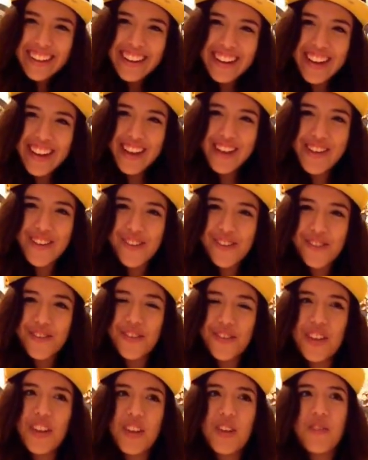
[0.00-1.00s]
If
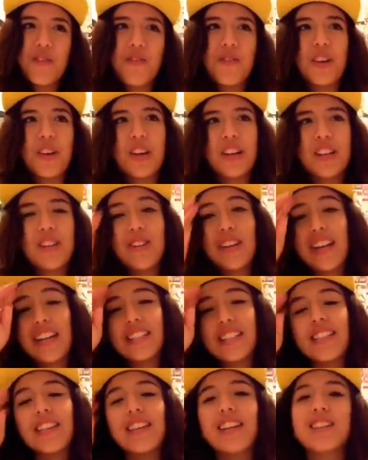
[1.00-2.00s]
you guys
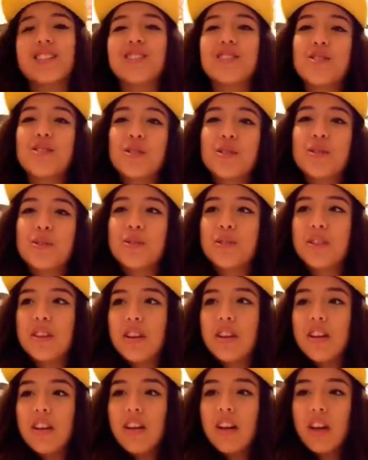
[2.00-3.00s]
think I should do
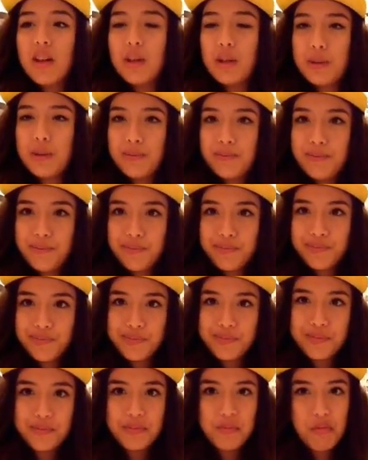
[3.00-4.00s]

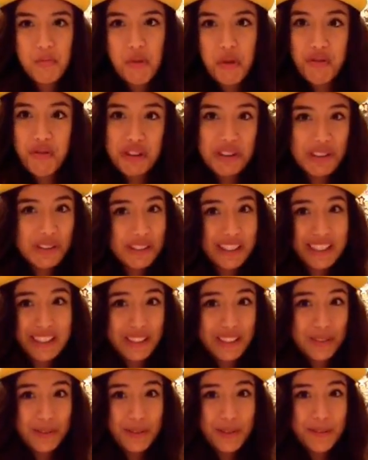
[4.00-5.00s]
more videos like
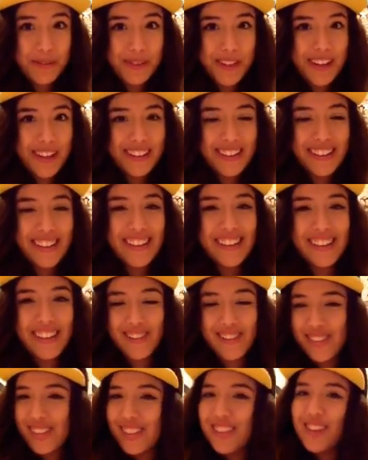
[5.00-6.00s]
this where I'm talking,
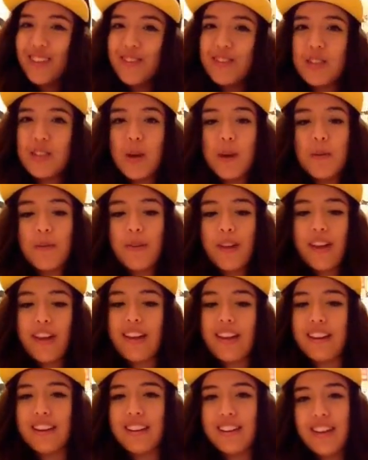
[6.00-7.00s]
give it a thumbs up,
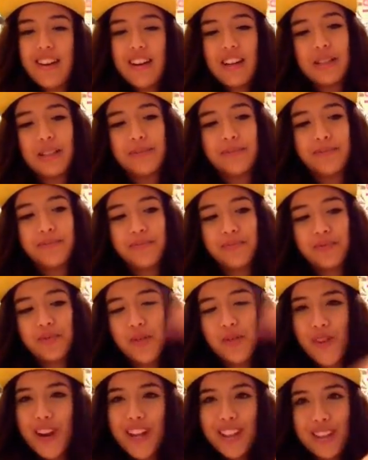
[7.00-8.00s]
and write in